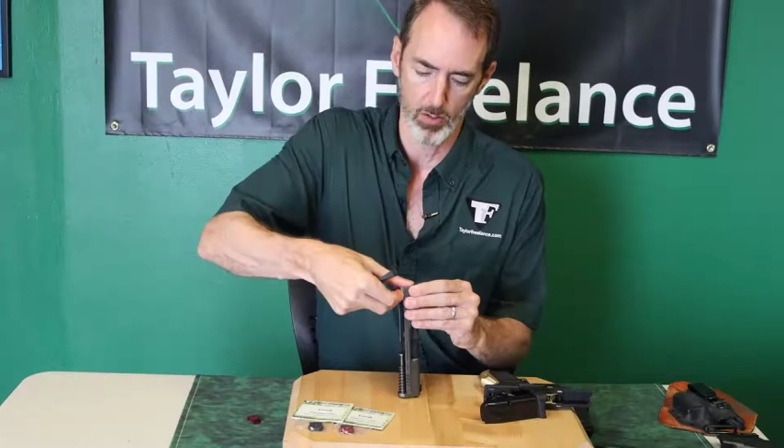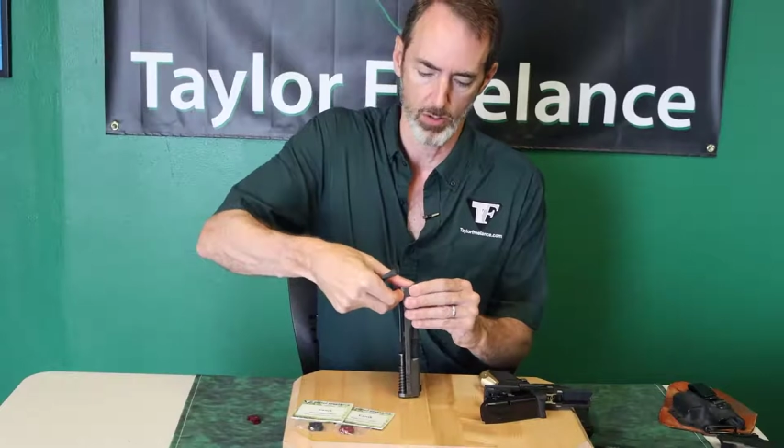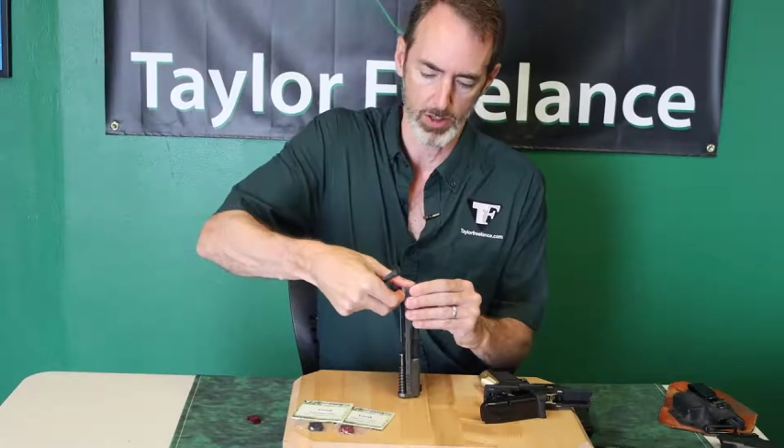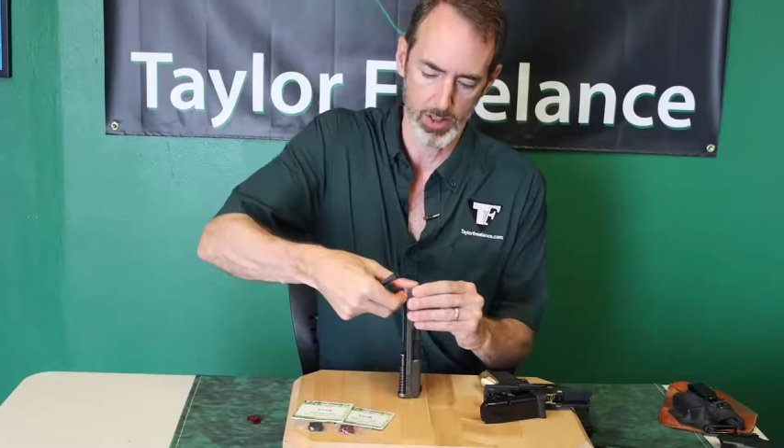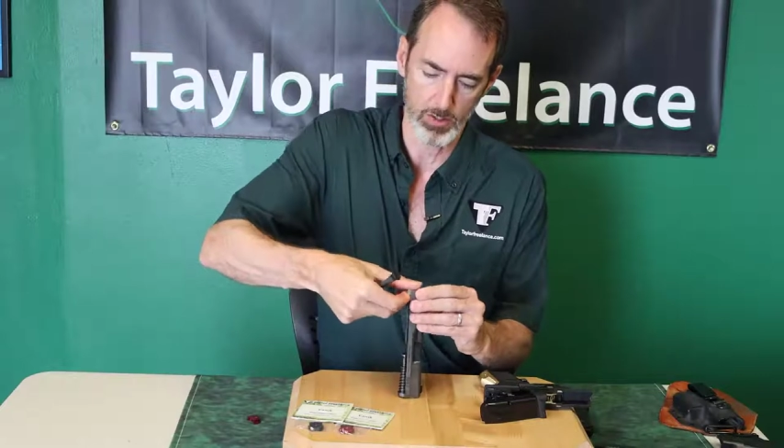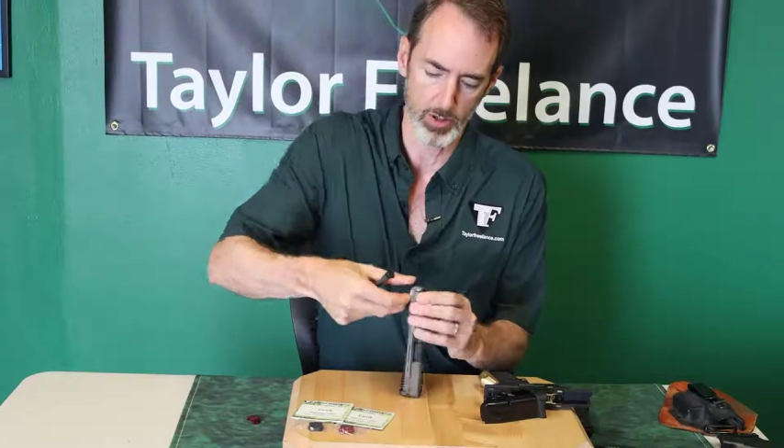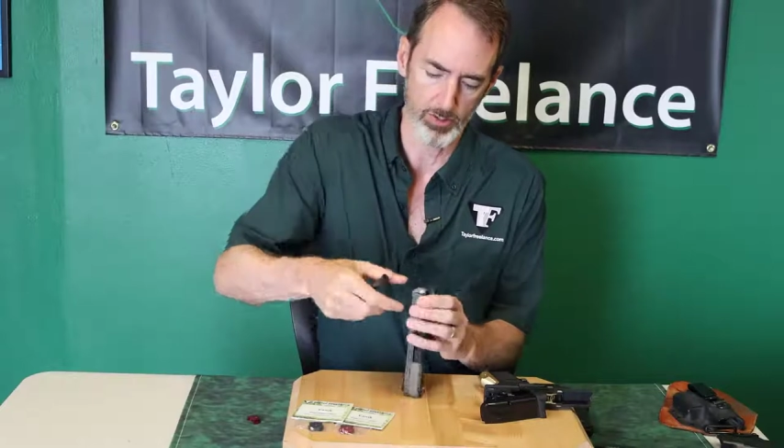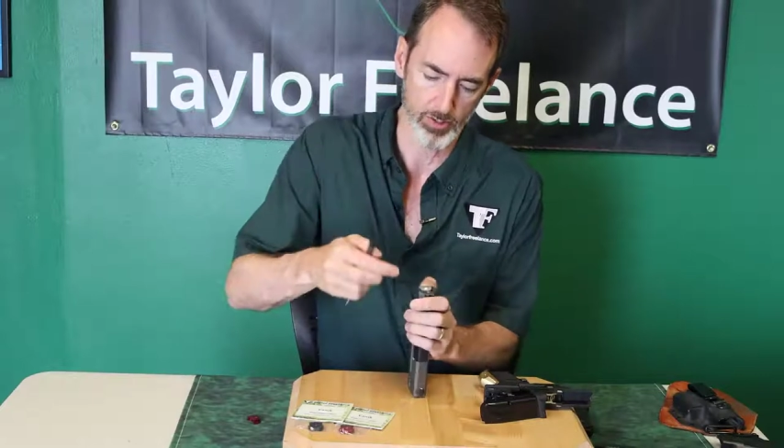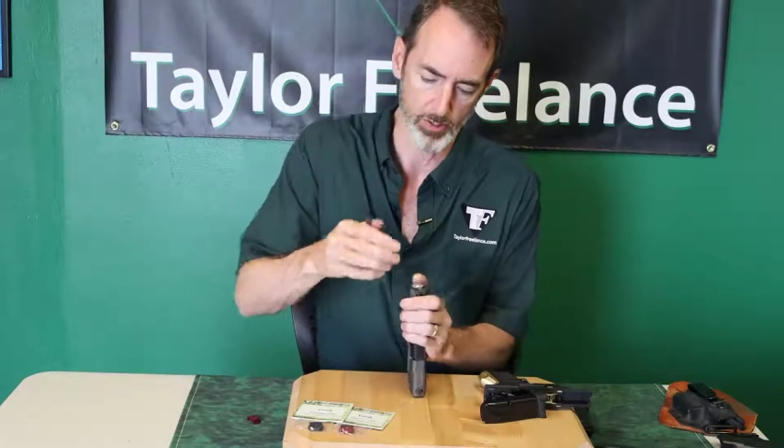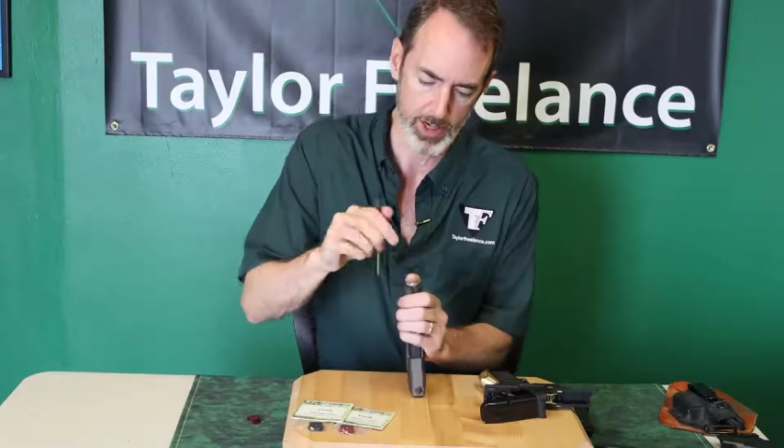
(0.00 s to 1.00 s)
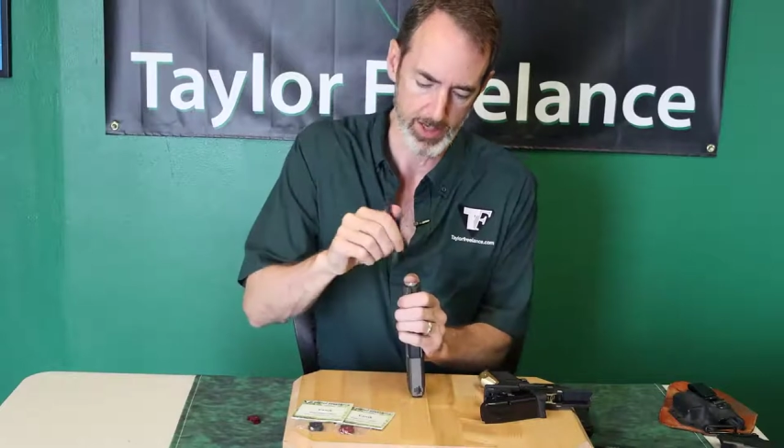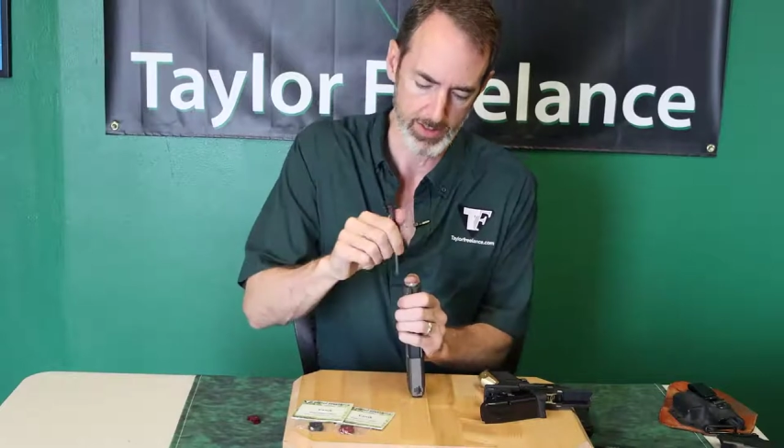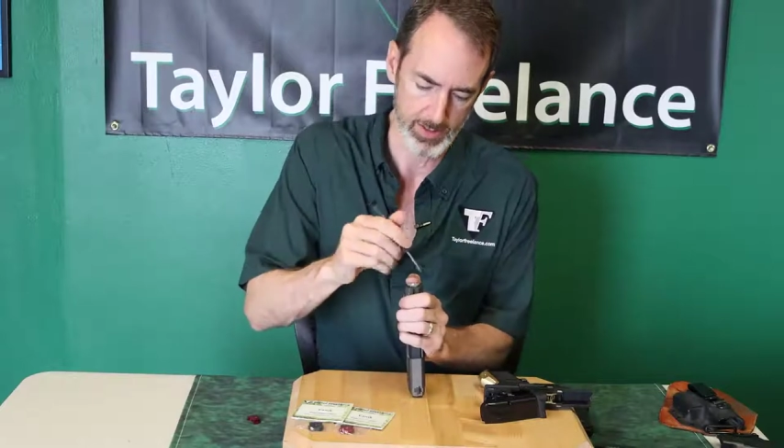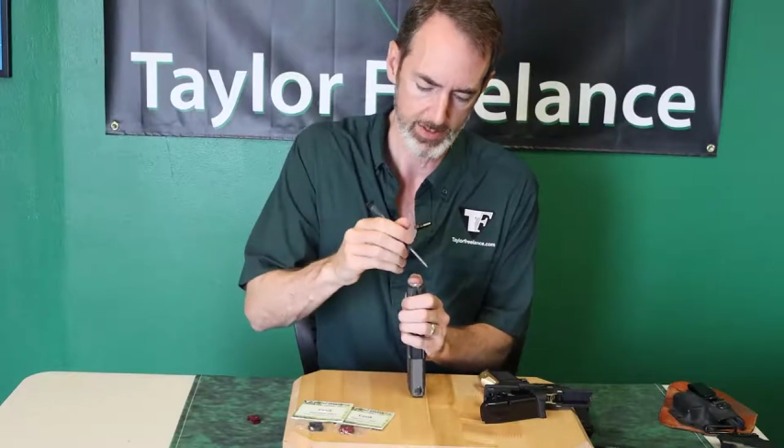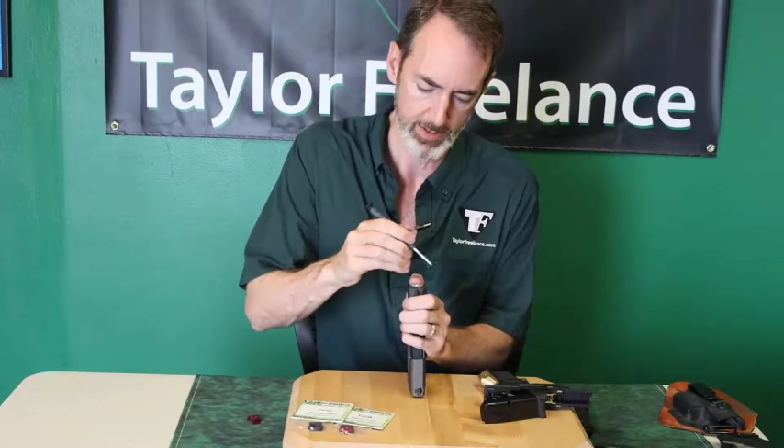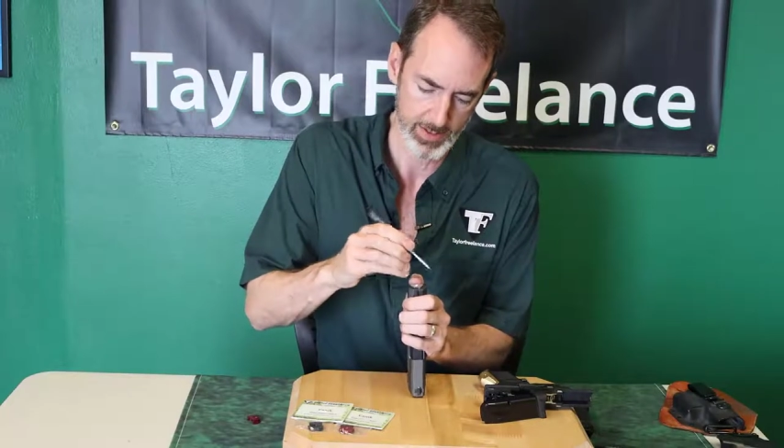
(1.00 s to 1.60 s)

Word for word: When you get one from us,